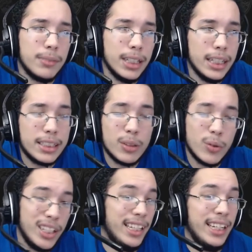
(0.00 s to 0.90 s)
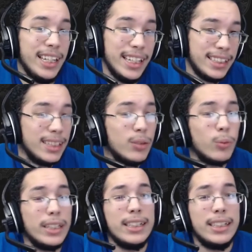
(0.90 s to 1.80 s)
it did what it did
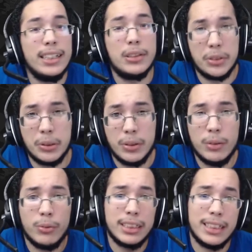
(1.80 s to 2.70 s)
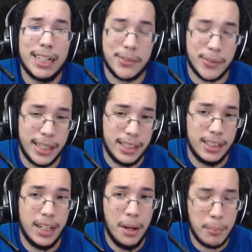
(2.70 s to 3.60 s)
what it needed to do. It wasn't that great
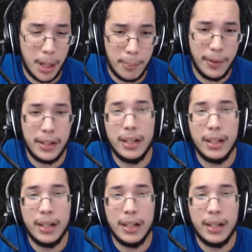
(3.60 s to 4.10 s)
in my opinion.